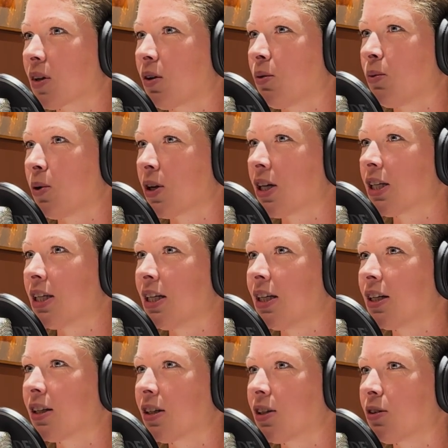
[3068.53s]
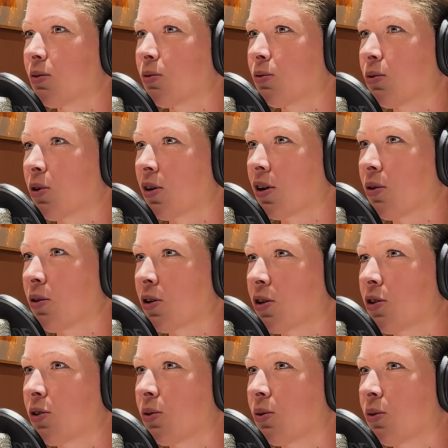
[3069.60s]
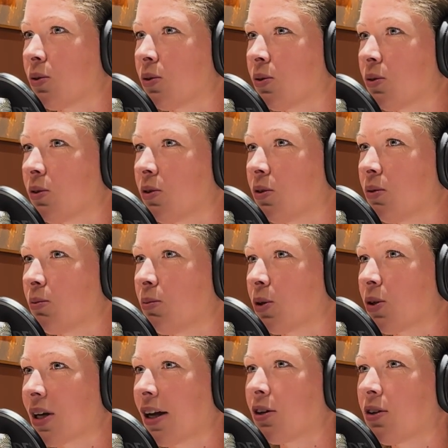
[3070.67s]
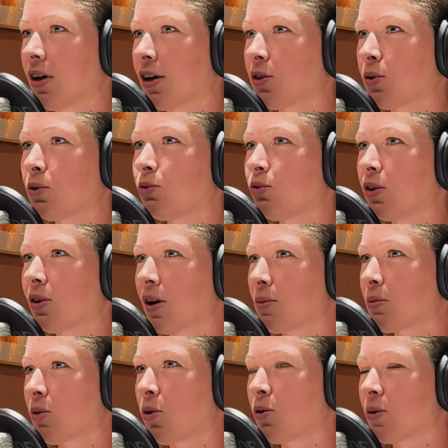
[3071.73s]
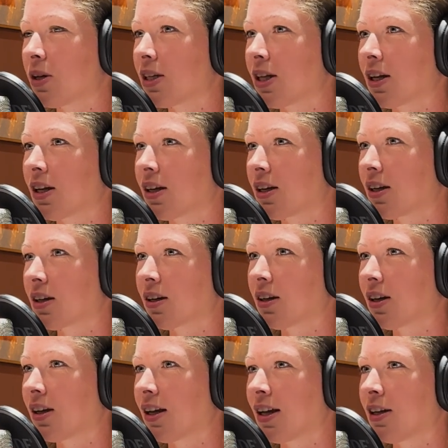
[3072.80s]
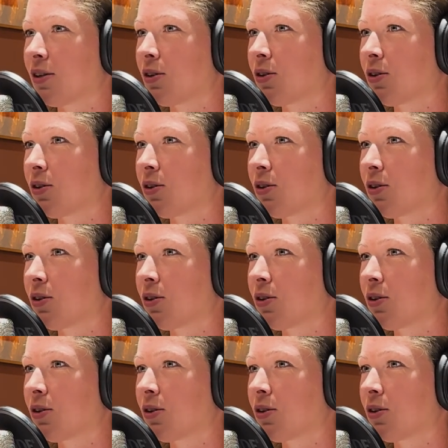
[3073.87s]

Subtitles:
what is needed for a horse to. Because I don't feel I'm always in like a